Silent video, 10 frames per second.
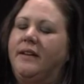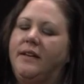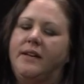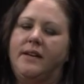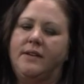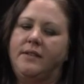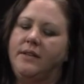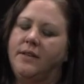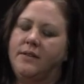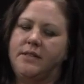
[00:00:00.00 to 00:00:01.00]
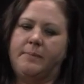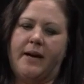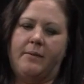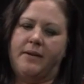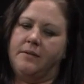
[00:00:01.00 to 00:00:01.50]
you know it's
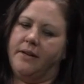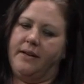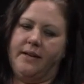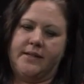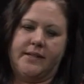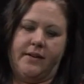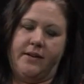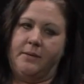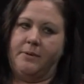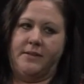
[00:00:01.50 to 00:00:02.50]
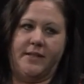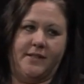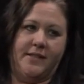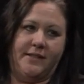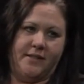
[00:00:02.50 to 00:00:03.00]
bad when a redneck's out here
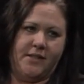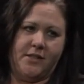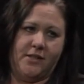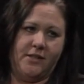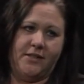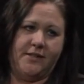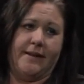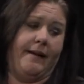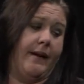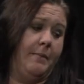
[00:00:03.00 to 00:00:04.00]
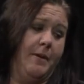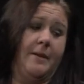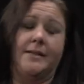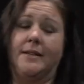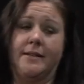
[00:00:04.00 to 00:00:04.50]
protesting this church. He's like, I made
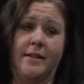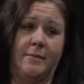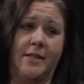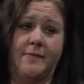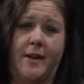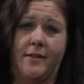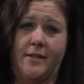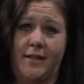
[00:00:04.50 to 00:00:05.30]
my son come. It's Father's